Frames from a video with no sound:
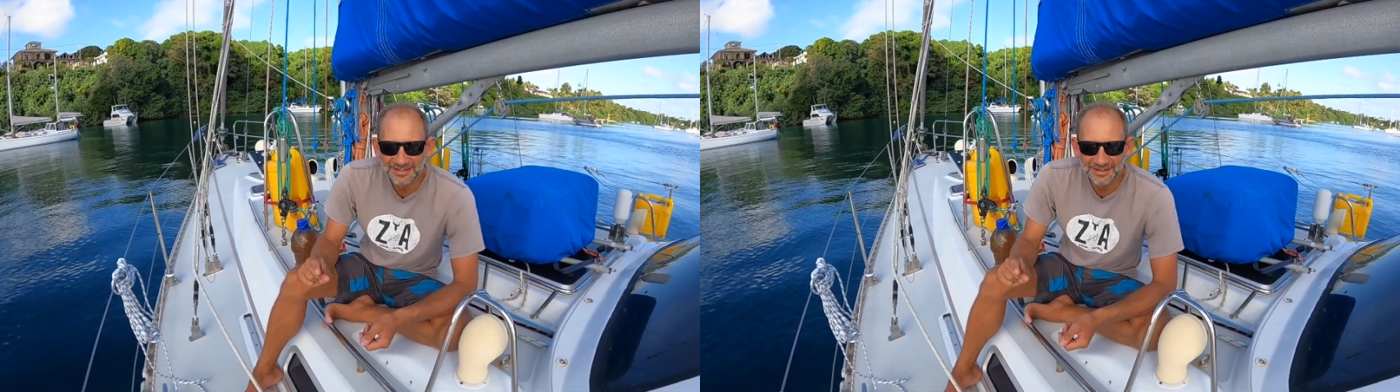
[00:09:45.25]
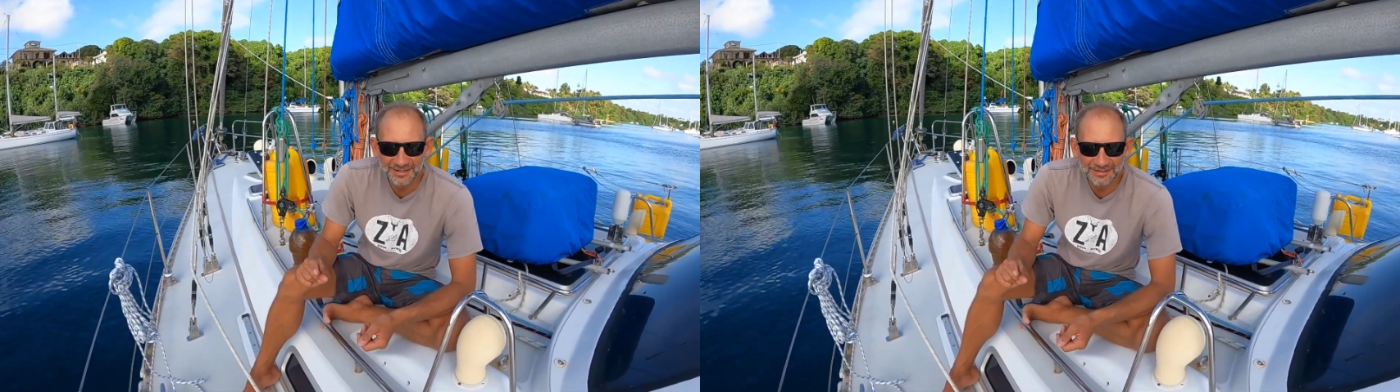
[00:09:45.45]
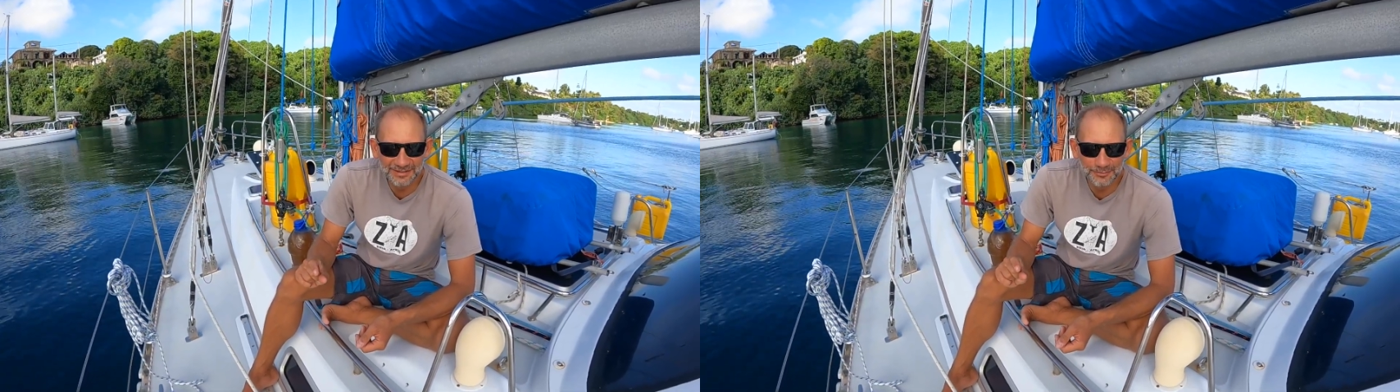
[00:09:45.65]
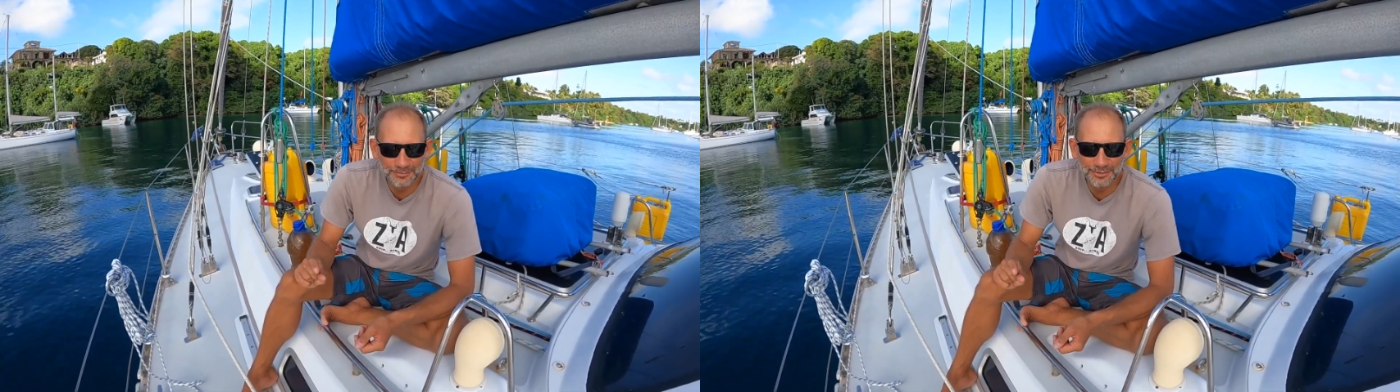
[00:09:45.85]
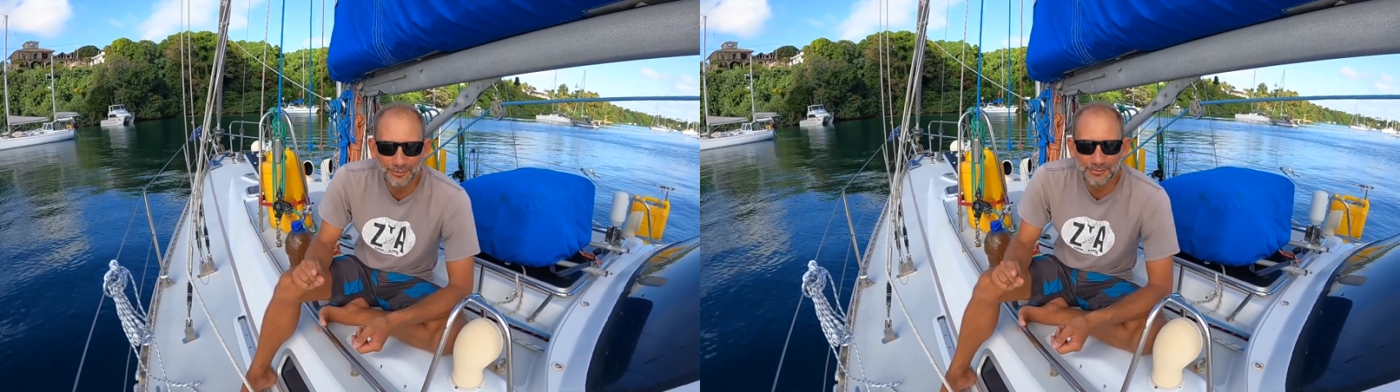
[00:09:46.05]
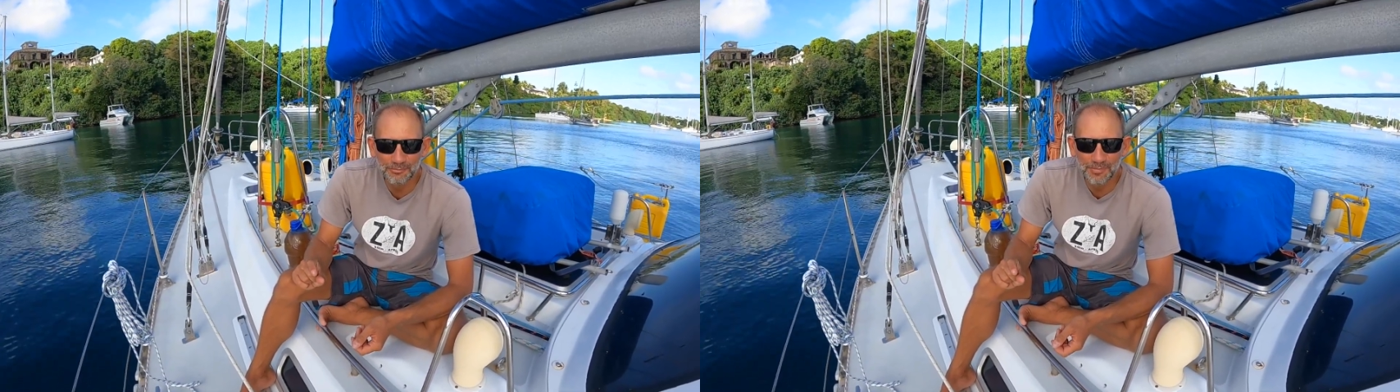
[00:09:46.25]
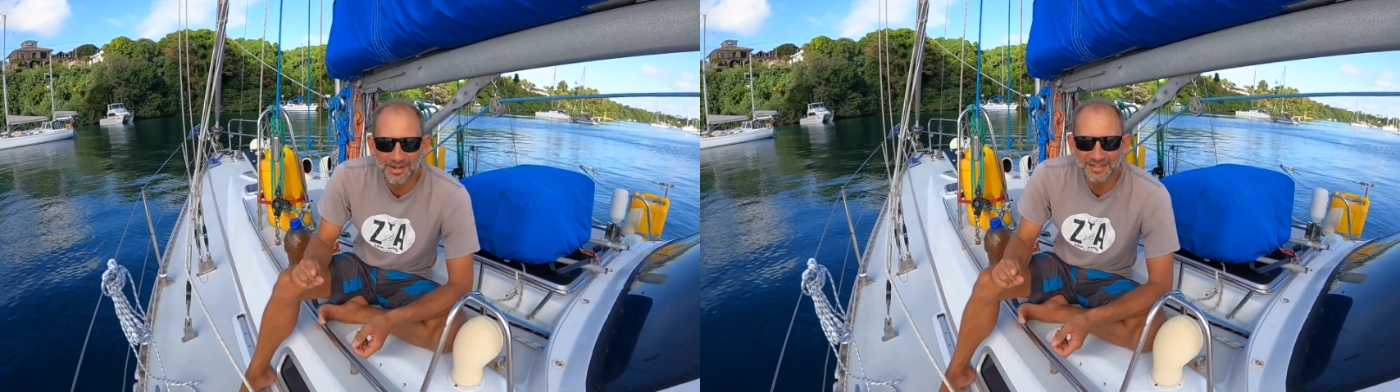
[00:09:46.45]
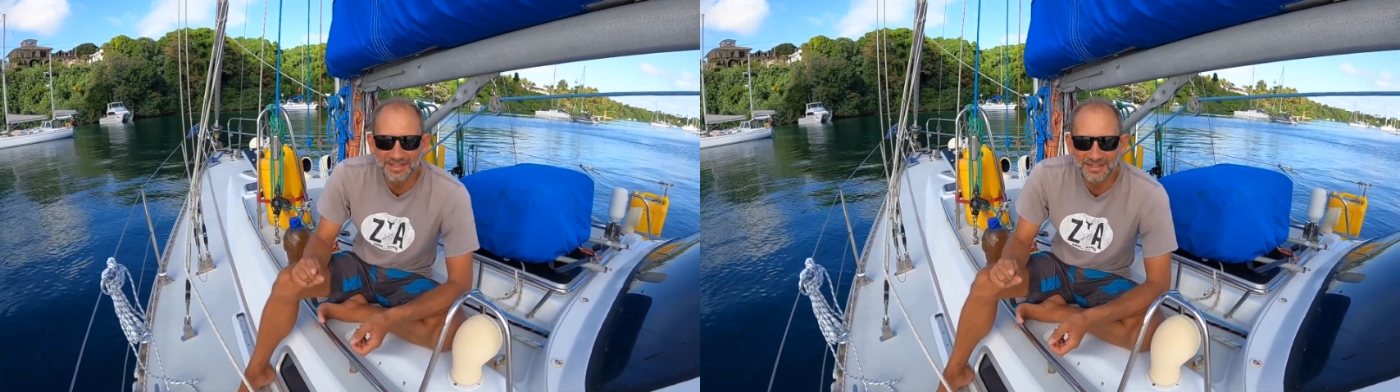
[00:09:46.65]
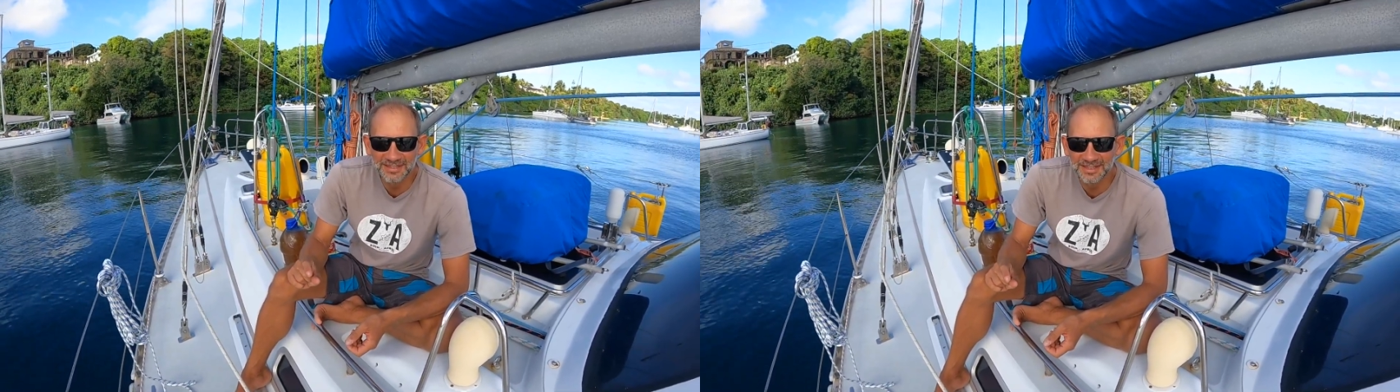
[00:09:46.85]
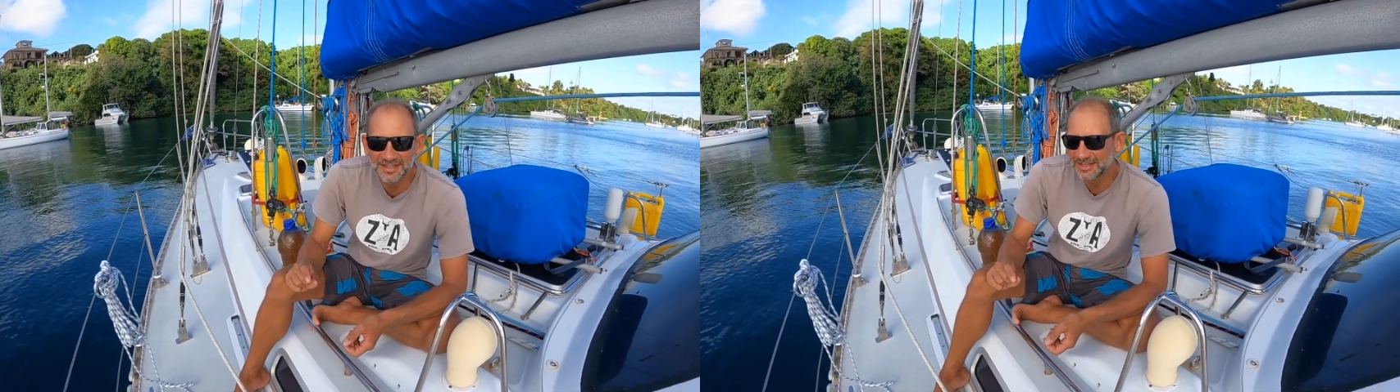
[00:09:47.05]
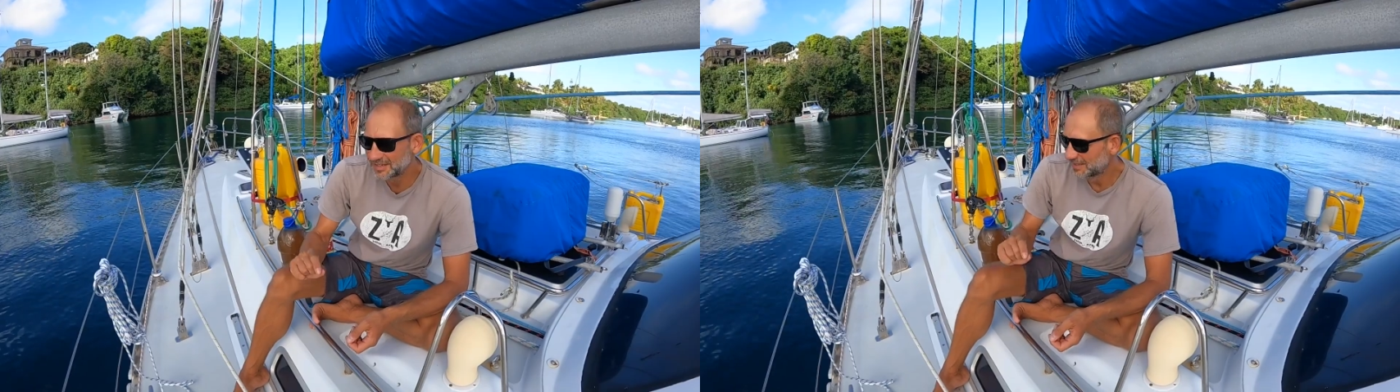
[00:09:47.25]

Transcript: like there was a lot of muck in there,